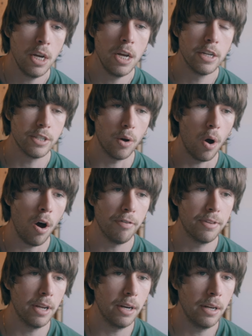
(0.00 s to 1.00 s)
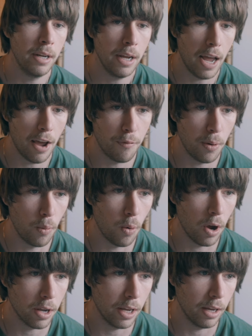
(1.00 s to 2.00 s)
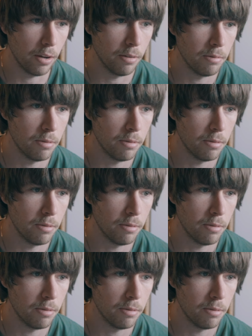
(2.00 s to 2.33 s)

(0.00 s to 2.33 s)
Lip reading: So often, if we're working